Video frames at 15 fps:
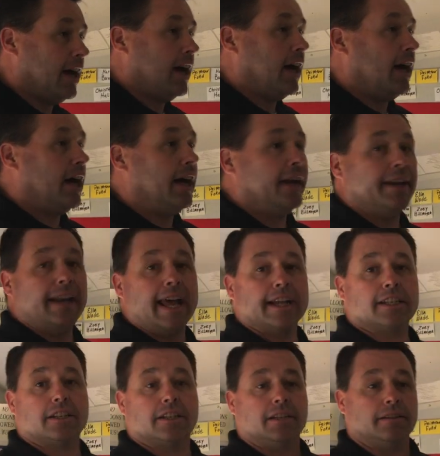
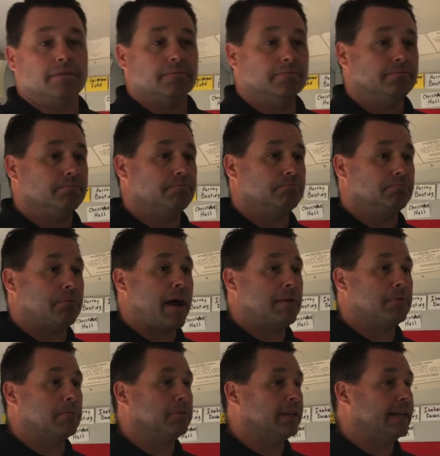Next,
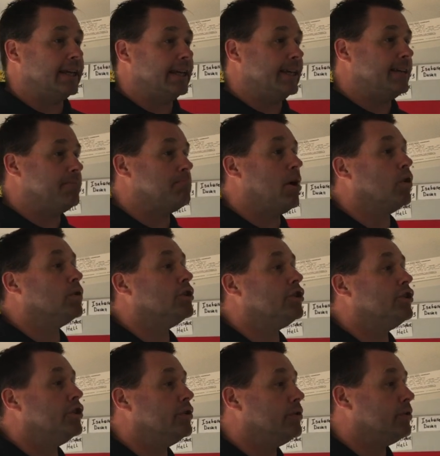probably most
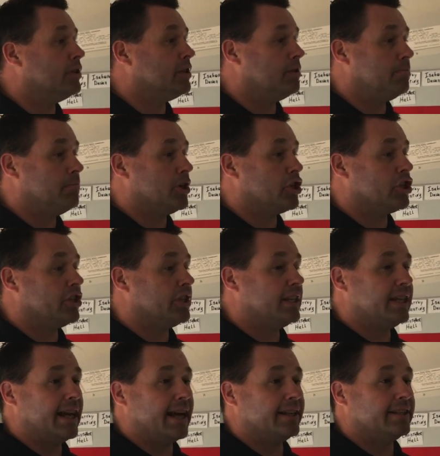used
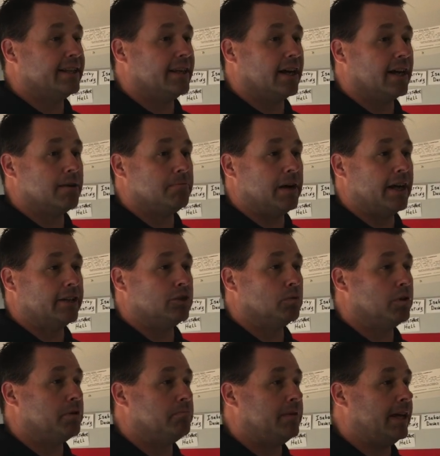emergency exit on a bus
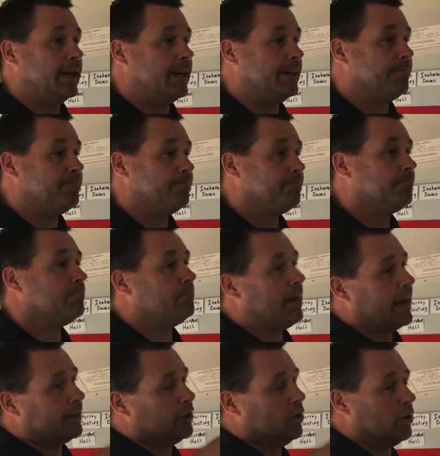would be
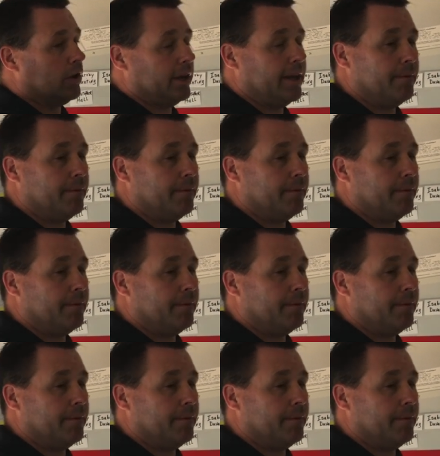back door.